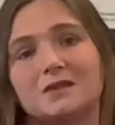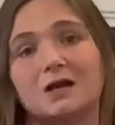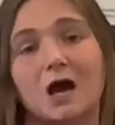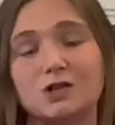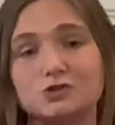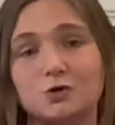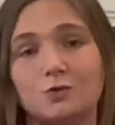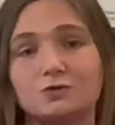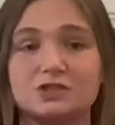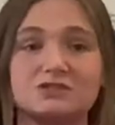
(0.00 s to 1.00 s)

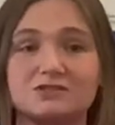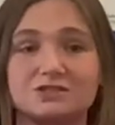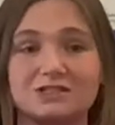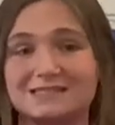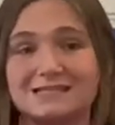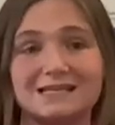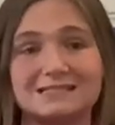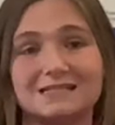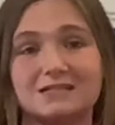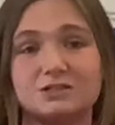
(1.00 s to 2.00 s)
Cuddle, just
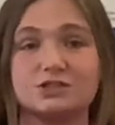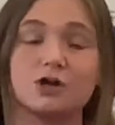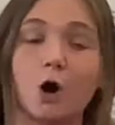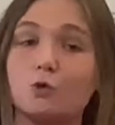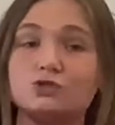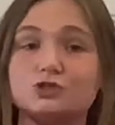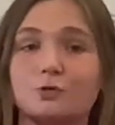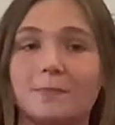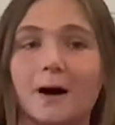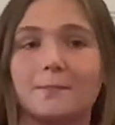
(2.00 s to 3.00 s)
sitting and just holding your
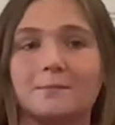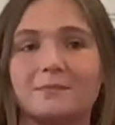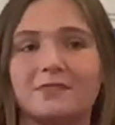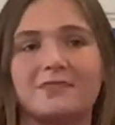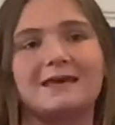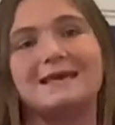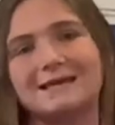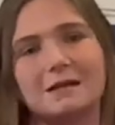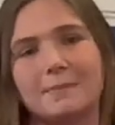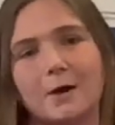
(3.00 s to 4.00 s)
bum, thinking
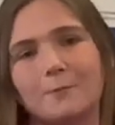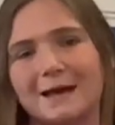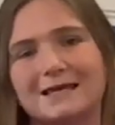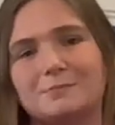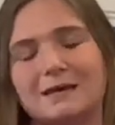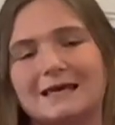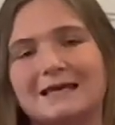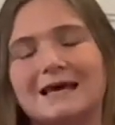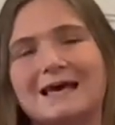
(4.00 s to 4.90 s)
about baby,